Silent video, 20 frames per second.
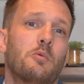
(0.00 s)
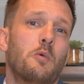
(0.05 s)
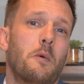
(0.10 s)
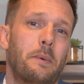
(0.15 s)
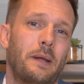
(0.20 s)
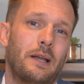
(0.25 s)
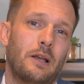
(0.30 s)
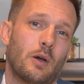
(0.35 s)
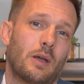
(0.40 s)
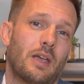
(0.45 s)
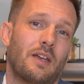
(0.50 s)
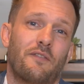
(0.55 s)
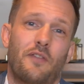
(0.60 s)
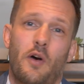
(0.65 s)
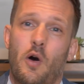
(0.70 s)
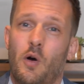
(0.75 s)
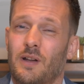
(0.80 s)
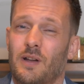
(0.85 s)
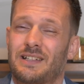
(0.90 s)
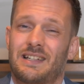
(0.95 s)
will be looking for
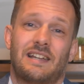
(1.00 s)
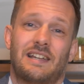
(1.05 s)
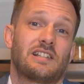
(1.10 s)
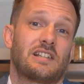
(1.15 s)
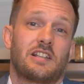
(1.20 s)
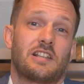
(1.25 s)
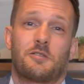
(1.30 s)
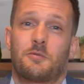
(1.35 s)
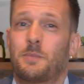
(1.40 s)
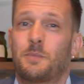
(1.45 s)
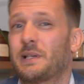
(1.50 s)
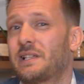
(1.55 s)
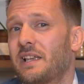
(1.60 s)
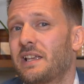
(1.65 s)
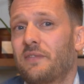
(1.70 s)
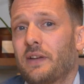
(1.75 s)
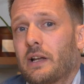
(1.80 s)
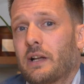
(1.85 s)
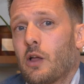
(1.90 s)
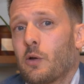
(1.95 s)
holidays in a
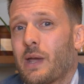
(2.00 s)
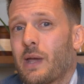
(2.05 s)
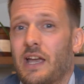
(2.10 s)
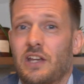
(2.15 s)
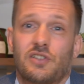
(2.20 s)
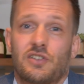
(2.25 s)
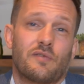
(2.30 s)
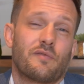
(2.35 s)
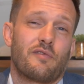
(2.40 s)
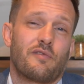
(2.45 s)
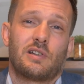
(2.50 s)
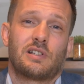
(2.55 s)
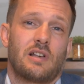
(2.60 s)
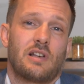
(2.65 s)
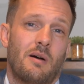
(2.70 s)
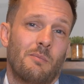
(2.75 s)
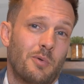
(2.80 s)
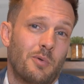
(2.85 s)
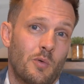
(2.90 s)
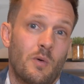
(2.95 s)
specific location, for
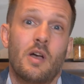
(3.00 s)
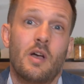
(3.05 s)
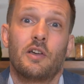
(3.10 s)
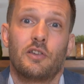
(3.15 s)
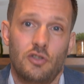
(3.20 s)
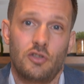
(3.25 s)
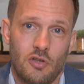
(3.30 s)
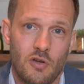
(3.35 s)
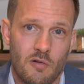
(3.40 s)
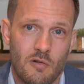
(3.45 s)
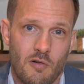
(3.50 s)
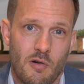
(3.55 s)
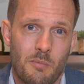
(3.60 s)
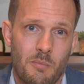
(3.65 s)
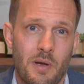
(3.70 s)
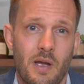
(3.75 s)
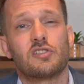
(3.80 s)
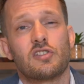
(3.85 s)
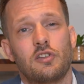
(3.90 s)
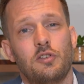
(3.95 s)
example,
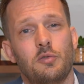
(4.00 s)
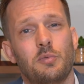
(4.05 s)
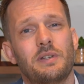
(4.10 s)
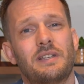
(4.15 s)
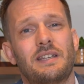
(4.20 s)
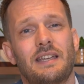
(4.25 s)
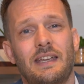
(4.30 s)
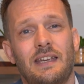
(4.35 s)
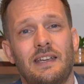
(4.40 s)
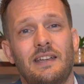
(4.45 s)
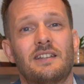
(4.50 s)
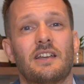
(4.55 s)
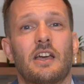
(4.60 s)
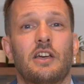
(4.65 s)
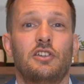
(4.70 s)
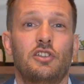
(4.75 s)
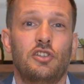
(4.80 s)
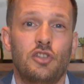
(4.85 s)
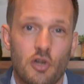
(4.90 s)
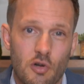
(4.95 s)
Europe. So you would need a
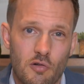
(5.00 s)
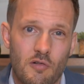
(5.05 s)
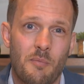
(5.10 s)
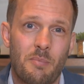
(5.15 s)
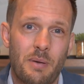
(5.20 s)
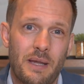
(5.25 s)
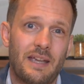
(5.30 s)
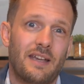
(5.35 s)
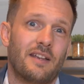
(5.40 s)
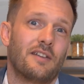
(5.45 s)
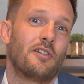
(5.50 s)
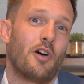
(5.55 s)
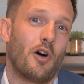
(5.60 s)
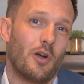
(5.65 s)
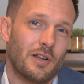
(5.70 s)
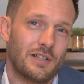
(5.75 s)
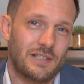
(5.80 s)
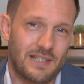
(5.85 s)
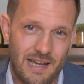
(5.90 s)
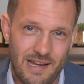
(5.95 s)
European
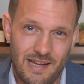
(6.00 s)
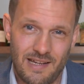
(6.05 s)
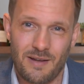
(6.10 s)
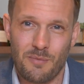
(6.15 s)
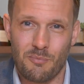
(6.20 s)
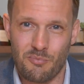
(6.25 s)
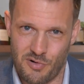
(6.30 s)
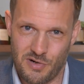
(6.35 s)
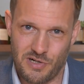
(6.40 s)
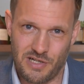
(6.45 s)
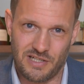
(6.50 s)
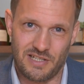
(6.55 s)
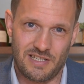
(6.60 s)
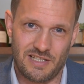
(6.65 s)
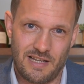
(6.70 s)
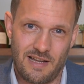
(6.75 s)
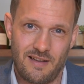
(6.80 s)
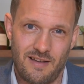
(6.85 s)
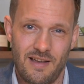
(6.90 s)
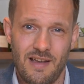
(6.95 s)
holiday product
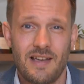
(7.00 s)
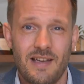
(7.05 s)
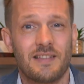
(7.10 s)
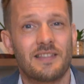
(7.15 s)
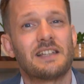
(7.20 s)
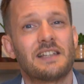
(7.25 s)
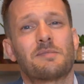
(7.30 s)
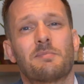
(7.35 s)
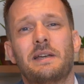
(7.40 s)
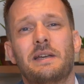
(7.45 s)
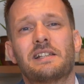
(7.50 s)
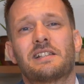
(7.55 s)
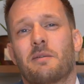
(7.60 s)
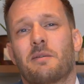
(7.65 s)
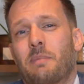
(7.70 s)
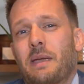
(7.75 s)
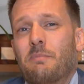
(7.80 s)
set. This means that